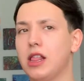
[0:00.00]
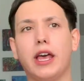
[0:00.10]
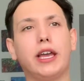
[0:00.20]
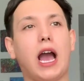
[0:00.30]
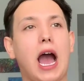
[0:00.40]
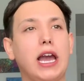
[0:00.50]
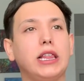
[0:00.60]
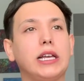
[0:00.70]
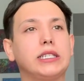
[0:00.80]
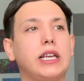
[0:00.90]
Like, I
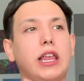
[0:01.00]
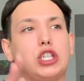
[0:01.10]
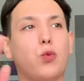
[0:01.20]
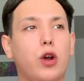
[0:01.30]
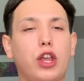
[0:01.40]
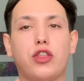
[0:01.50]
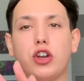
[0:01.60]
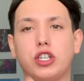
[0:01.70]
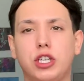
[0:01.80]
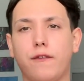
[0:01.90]
like to say, like,
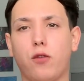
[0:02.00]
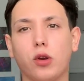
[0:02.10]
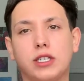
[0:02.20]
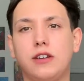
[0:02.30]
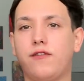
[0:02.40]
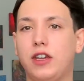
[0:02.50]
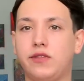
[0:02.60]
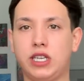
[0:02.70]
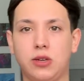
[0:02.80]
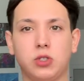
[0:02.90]
2013, 14,
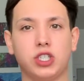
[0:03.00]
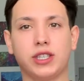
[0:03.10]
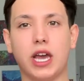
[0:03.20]
15, it was just,